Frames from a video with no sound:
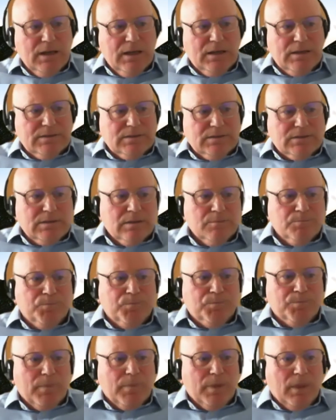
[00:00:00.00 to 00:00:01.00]
is
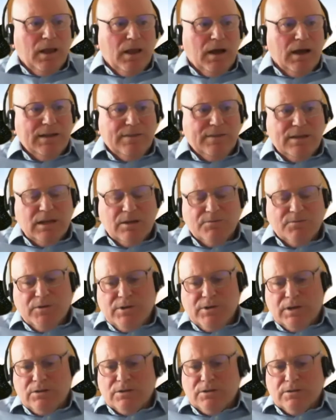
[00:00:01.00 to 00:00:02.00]
um, I think I'm
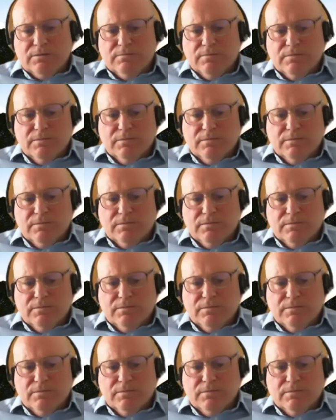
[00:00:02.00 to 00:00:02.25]
very good at